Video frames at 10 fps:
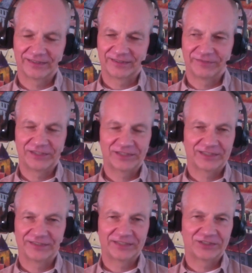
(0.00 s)

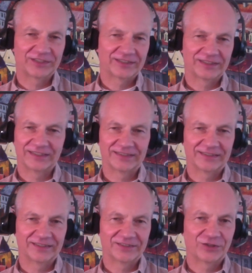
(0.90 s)
physical, digital, and
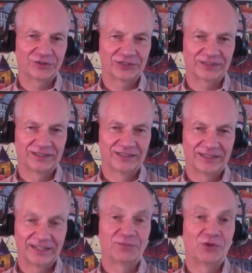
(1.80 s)
social.
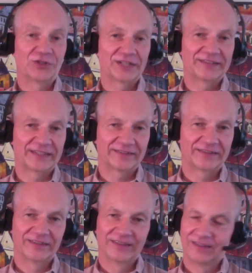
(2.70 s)
It is more than that.
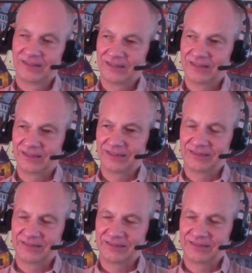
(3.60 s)
And